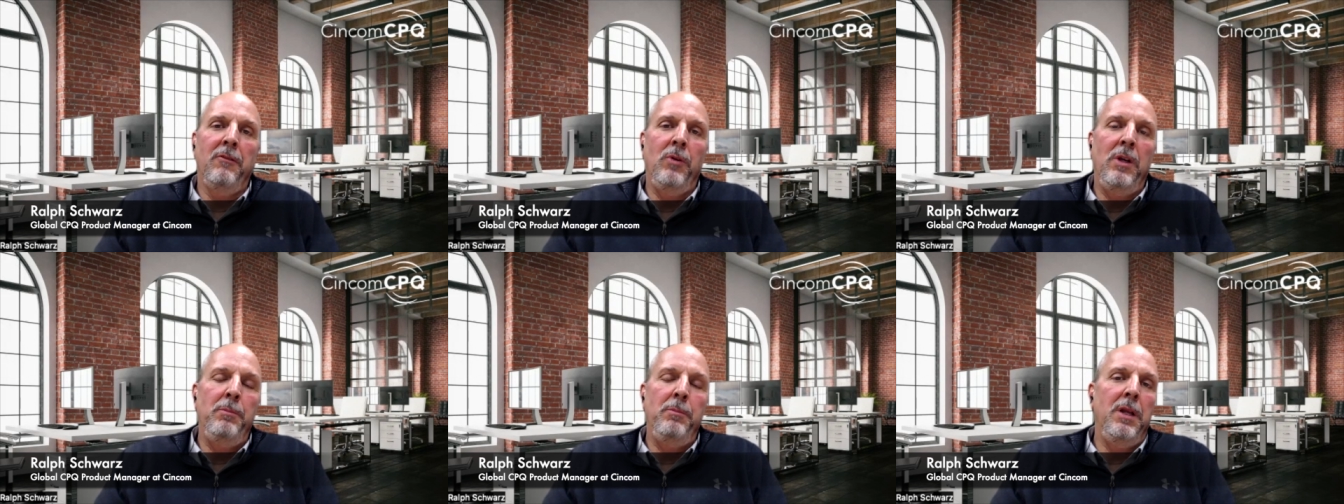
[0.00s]

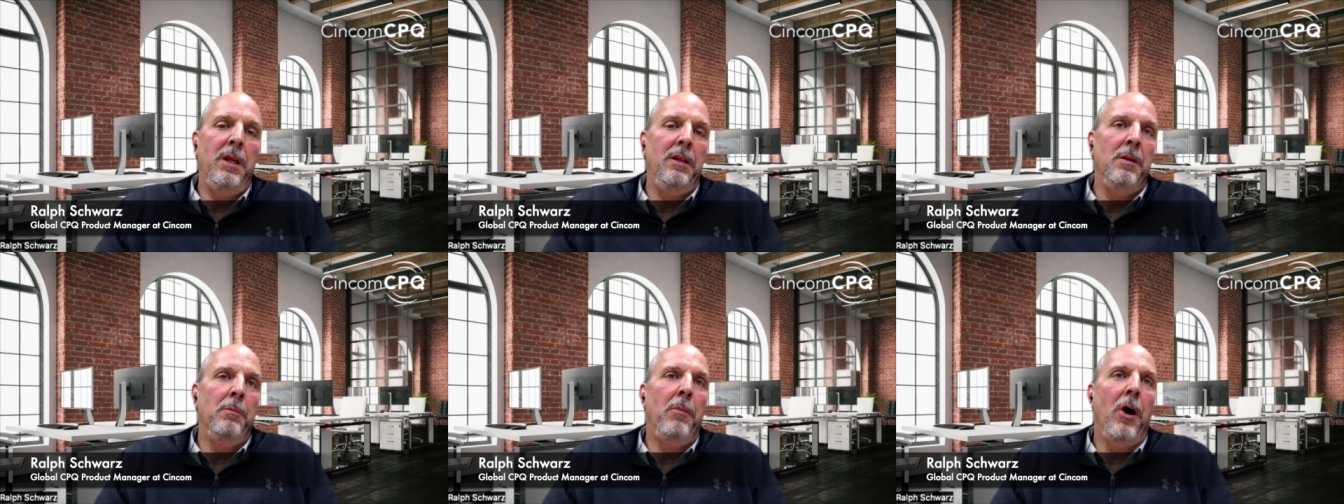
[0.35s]
we've been
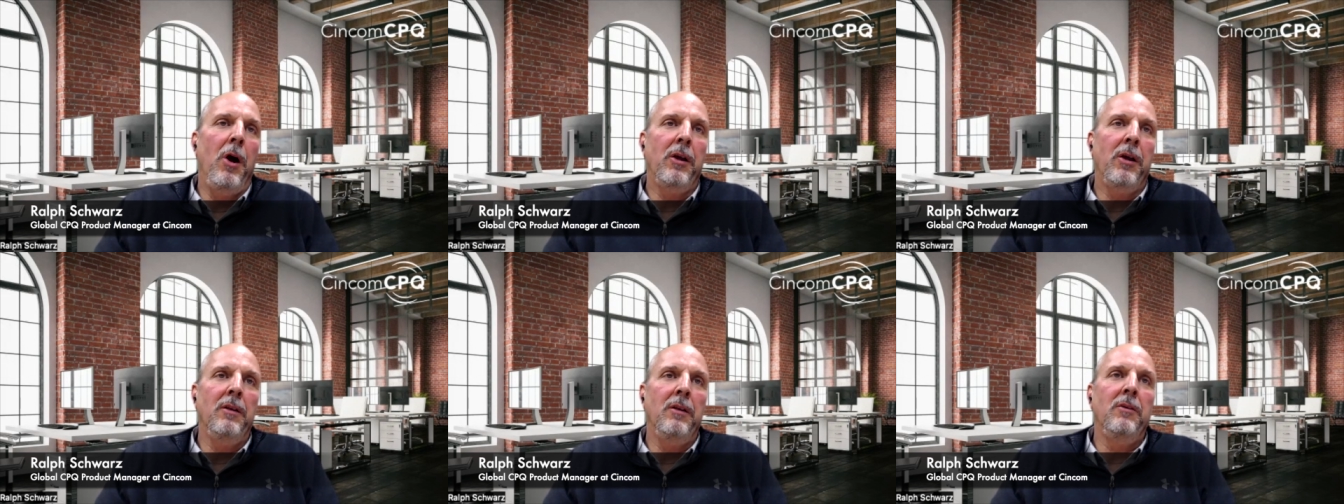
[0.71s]
in the
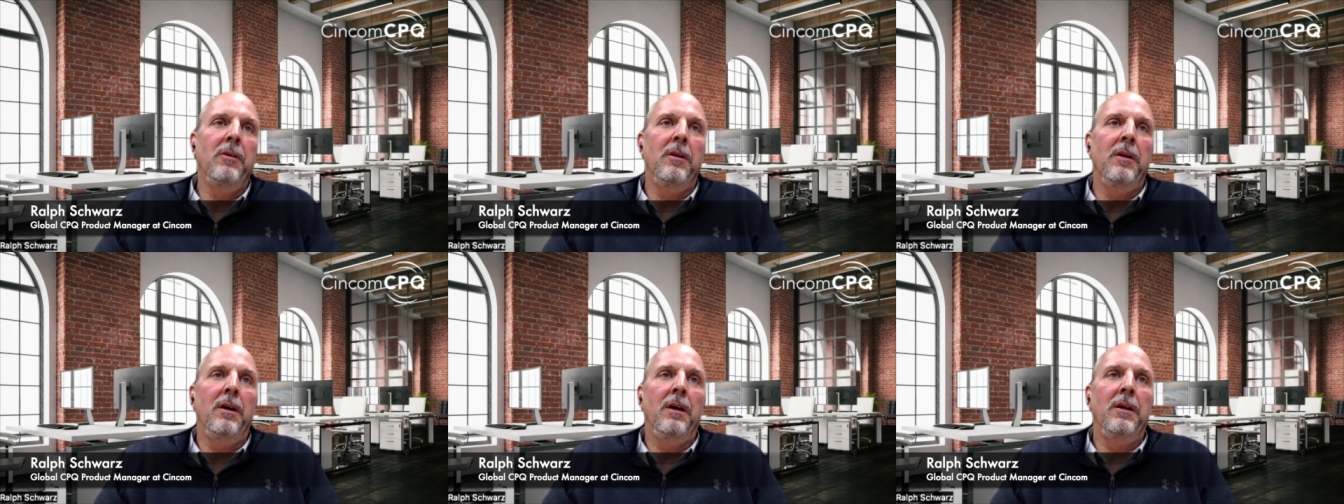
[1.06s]
market
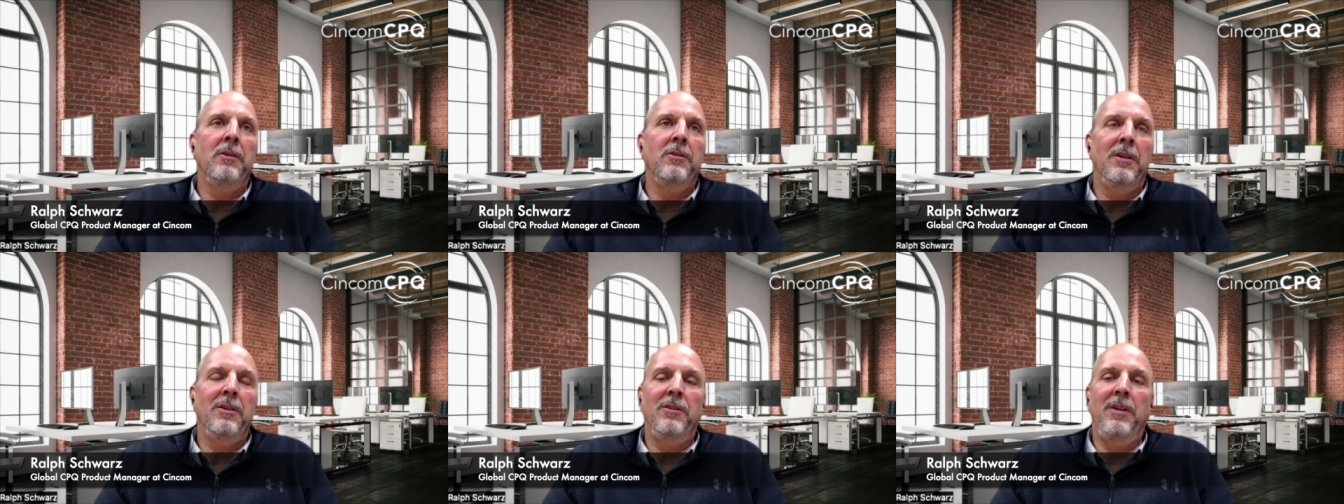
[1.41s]
uh,
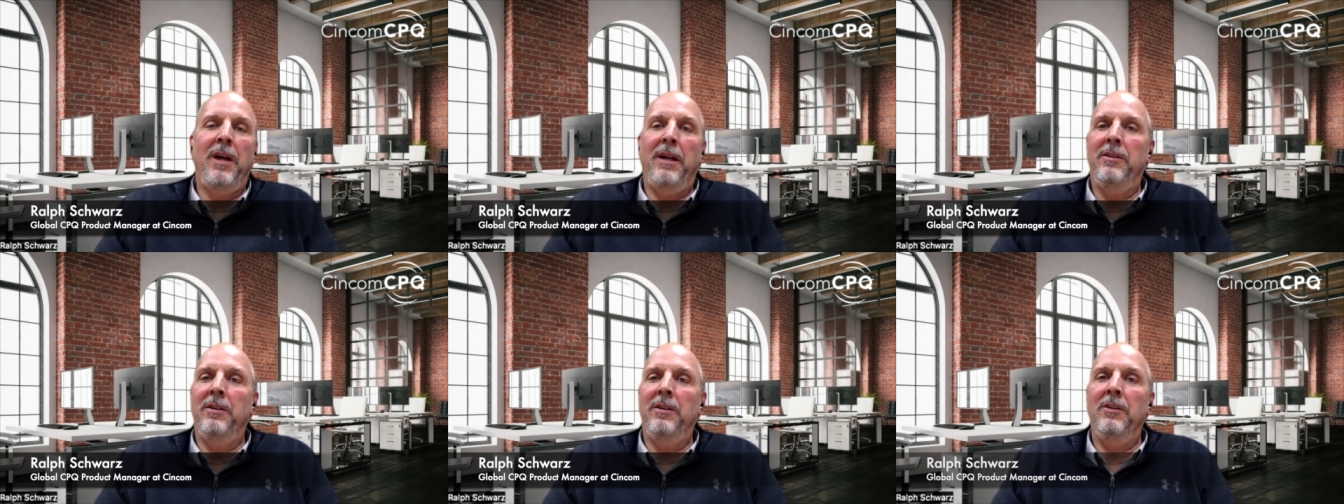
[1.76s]
since
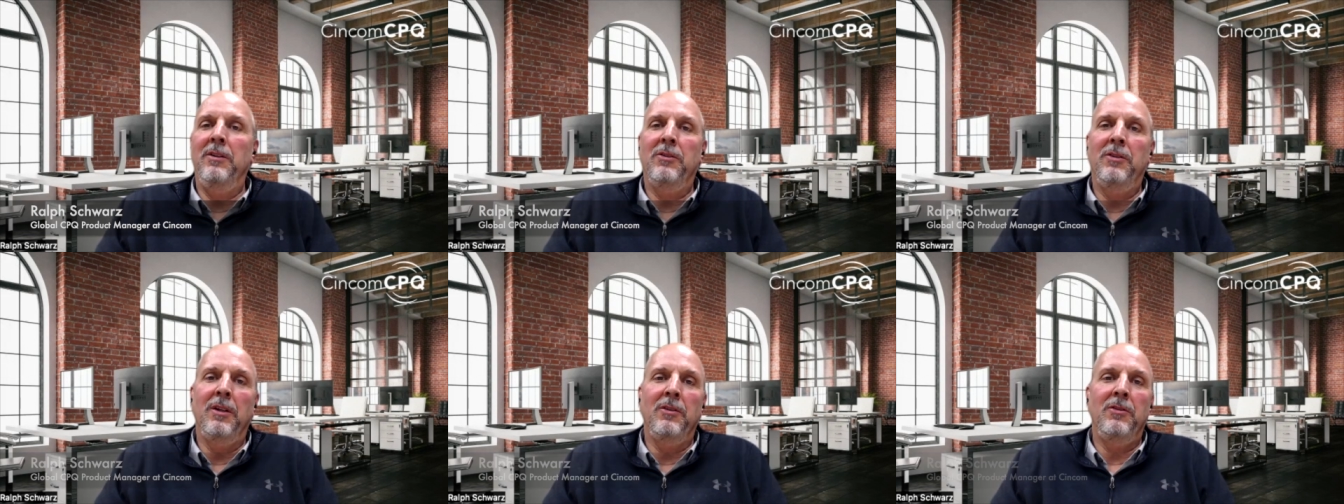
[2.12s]

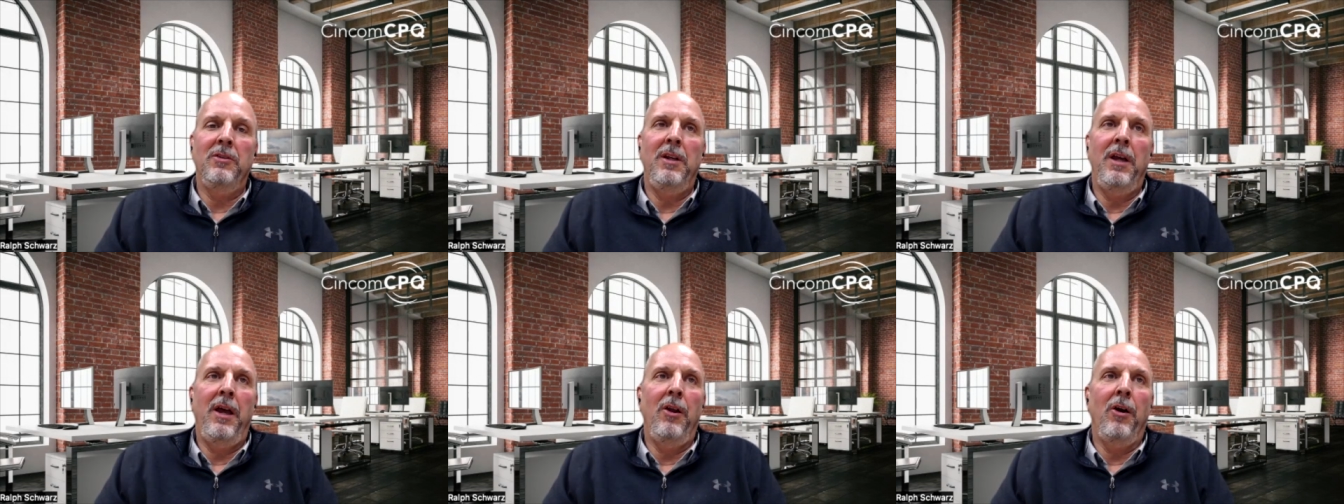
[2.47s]
1968.